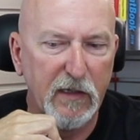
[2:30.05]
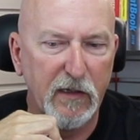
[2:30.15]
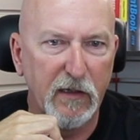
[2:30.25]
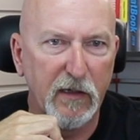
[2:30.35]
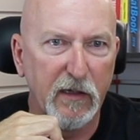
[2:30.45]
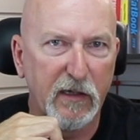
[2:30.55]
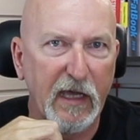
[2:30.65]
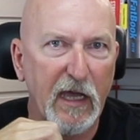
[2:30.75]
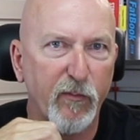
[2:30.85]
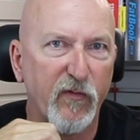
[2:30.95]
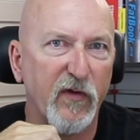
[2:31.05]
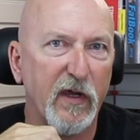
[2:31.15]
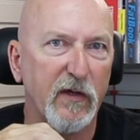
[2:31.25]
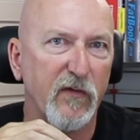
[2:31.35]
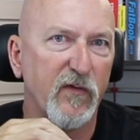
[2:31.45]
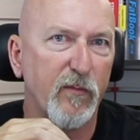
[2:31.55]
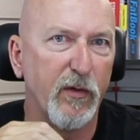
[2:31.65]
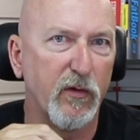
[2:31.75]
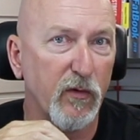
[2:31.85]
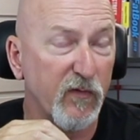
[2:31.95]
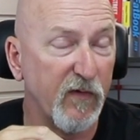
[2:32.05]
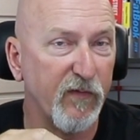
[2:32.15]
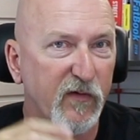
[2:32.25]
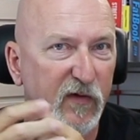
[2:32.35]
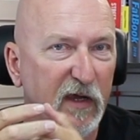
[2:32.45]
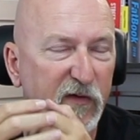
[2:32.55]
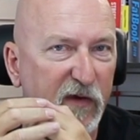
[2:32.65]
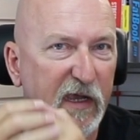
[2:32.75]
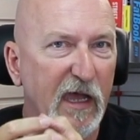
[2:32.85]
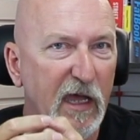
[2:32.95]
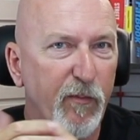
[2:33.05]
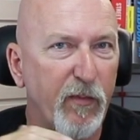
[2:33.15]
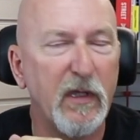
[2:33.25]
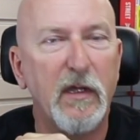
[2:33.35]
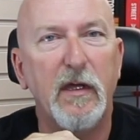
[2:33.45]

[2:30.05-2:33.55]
a cam change, because if I change cam,